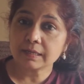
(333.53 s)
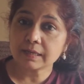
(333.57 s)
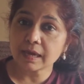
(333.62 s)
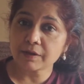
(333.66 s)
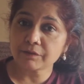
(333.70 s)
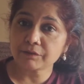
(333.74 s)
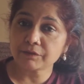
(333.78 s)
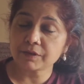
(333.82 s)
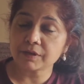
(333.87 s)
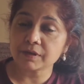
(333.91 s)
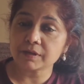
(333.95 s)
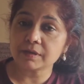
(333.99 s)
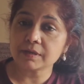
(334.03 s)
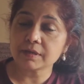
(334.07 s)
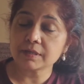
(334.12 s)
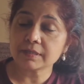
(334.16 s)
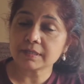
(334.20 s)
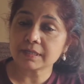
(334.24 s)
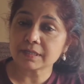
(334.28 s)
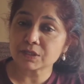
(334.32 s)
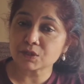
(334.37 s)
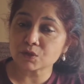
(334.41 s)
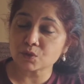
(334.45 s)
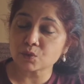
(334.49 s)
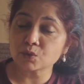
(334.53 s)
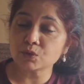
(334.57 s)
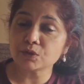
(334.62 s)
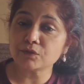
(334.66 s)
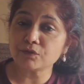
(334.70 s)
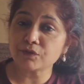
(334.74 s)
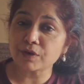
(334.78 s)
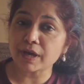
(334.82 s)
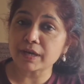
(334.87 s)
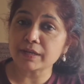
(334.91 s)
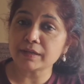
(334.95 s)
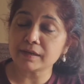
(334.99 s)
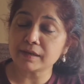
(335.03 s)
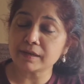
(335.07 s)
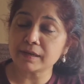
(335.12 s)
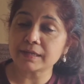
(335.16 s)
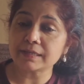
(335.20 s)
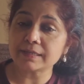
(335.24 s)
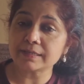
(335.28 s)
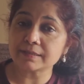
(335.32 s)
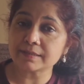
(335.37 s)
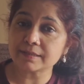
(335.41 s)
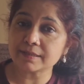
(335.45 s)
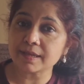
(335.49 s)
Kafka just wrote the final
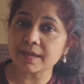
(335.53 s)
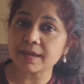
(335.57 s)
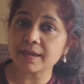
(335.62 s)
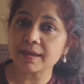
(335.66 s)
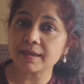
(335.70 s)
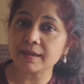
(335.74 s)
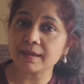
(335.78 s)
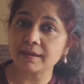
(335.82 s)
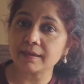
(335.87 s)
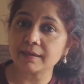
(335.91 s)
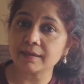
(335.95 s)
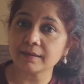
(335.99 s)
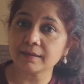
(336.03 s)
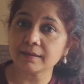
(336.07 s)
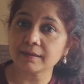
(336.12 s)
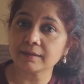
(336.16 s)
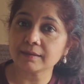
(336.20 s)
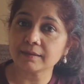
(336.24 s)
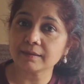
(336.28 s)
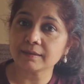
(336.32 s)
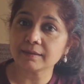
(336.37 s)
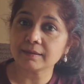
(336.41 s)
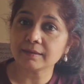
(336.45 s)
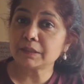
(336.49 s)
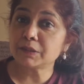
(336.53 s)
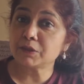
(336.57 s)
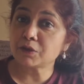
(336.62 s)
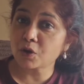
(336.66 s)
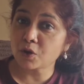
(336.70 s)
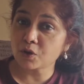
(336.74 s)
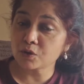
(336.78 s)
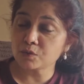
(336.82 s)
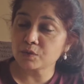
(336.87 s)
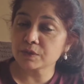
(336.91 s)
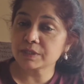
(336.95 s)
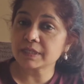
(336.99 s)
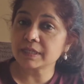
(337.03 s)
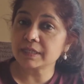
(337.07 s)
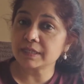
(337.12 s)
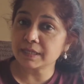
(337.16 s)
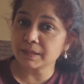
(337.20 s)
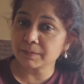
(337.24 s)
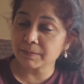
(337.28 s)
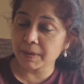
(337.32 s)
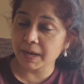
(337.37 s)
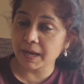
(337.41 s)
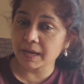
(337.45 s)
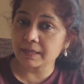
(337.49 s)
letter saying that the doll was
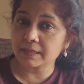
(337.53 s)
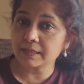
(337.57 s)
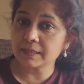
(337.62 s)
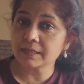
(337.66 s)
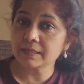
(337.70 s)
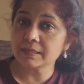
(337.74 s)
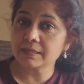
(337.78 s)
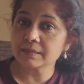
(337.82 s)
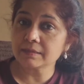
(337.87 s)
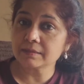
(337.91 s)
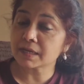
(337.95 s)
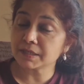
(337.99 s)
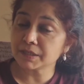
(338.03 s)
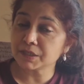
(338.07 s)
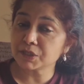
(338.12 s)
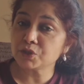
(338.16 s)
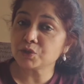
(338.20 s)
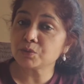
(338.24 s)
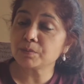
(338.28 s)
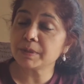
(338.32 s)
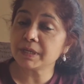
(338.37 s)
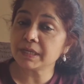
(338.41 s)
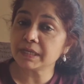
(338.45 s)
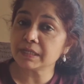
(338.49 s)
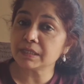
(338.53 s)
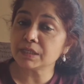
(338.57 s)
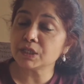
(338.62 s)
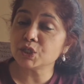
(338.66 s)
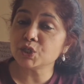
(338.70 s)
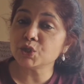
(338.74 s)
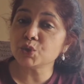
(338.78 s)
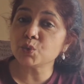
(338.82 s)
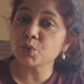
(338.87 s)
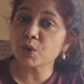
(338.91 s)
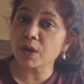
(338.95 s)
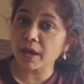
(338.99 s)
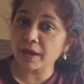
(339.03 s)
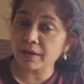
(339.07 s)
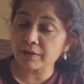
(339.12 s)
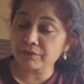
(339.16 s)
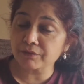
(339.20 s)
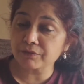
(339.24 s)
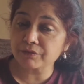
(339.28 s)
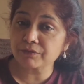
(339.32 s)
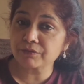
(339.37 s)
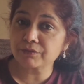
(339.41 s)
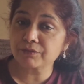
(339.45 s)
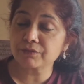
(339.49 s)
getting married, starting to begin a new
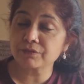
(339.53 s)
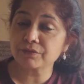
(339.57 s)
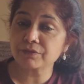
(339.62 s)
life